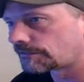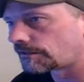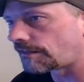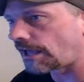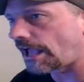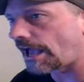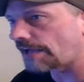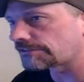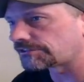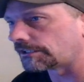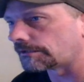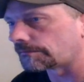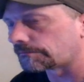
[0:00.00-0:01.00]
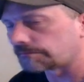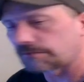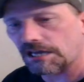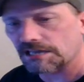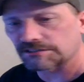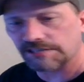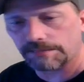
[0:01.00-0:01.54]
They ask him, he
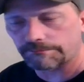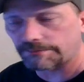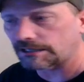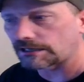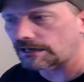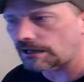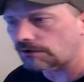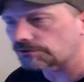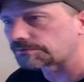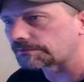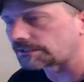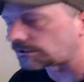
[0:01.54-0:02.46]
has that big announcement,